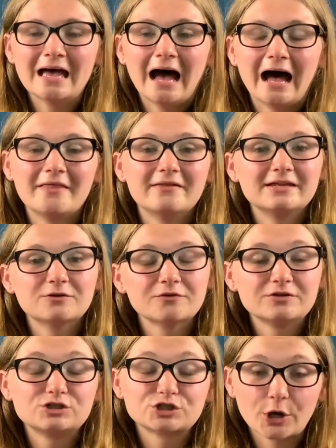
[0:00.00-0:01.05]
And then
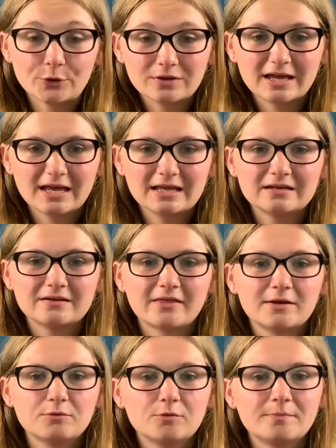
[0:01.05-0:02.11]
choking, they
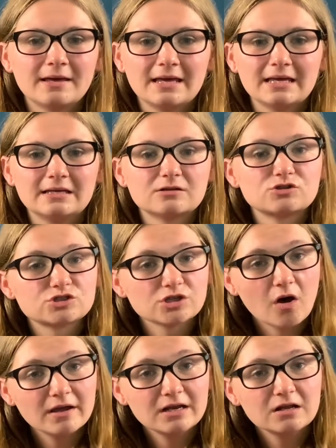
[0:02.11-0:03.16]
will be
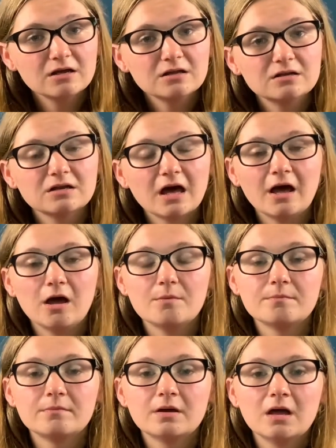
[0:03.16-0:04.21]
silent,
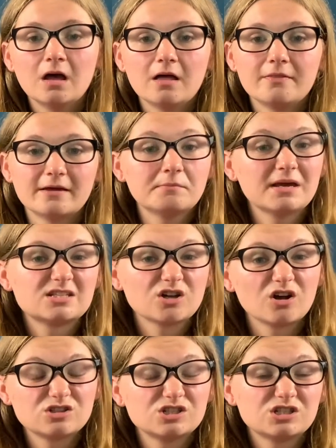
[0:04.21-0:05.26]
they may start
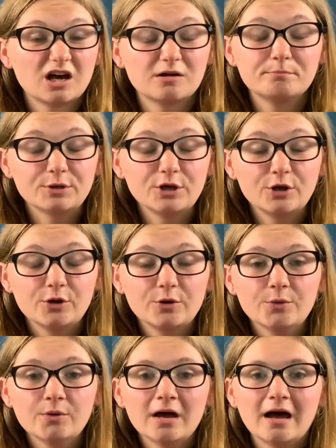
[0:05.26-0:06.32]
to turn blue,
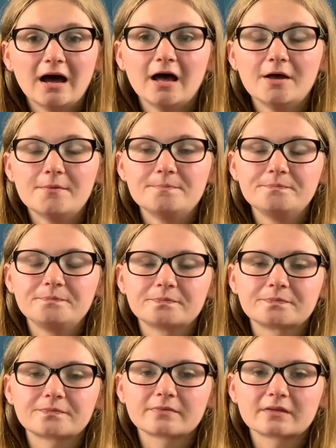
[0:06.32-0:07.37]
and
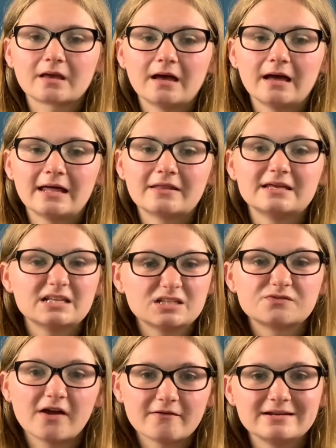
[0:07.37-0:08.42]
it is
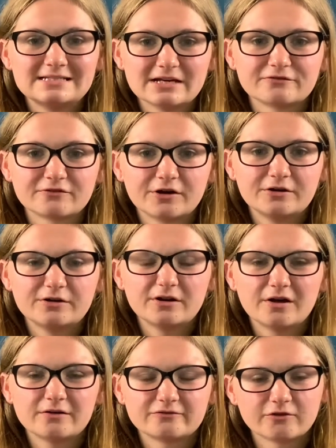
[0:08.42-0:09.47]
very different
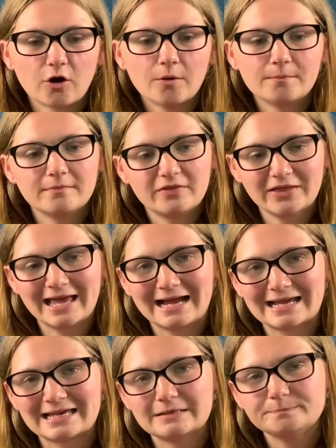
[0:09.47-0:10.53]
from the
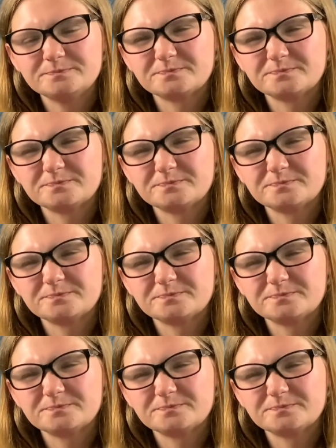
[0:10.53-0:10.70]
gagging,